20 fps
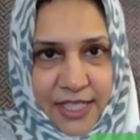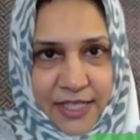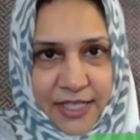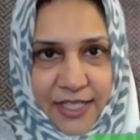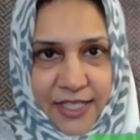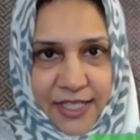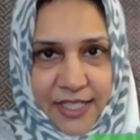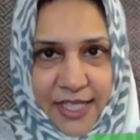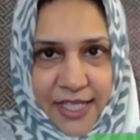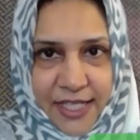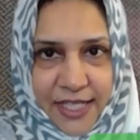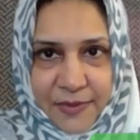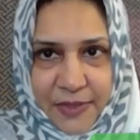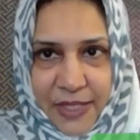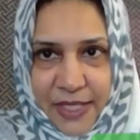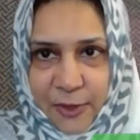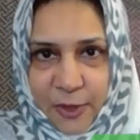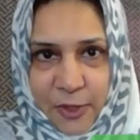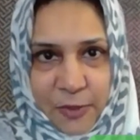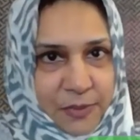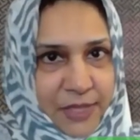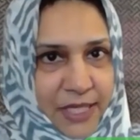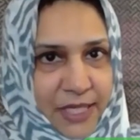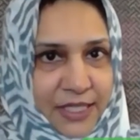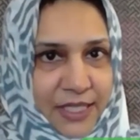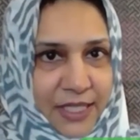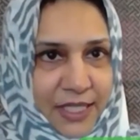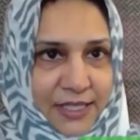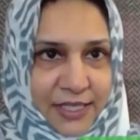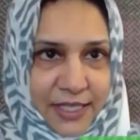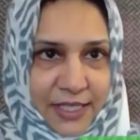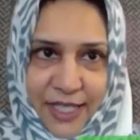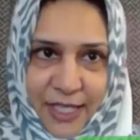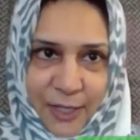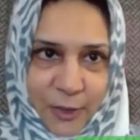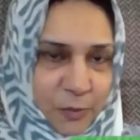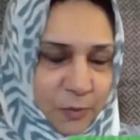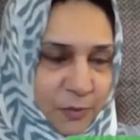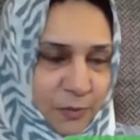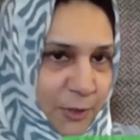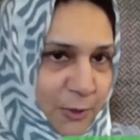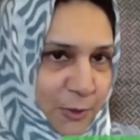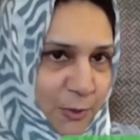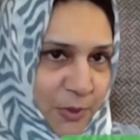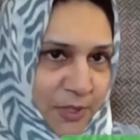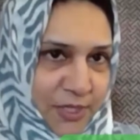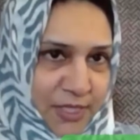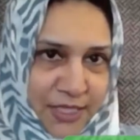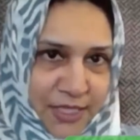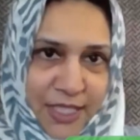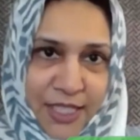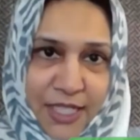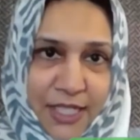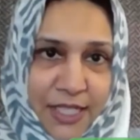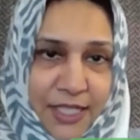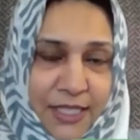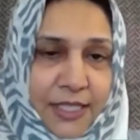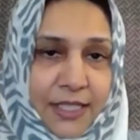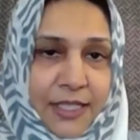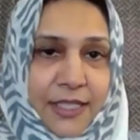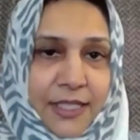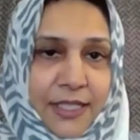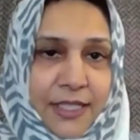and then I got pregnant and I couldn't pursue it again.